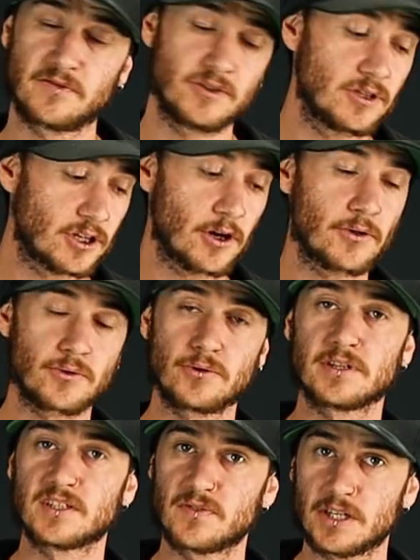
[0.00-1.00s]
if you go
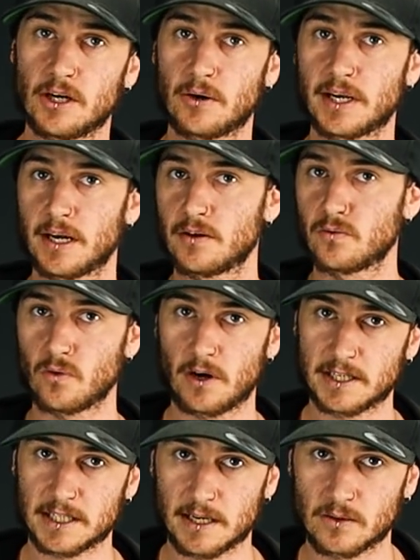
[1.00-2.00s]
through this video again and
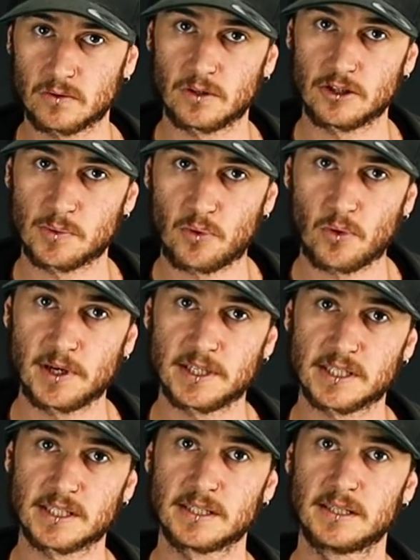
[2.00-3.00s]
write down all those
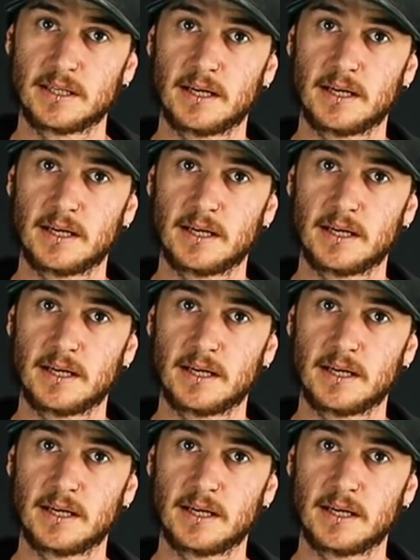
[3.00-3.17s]
points,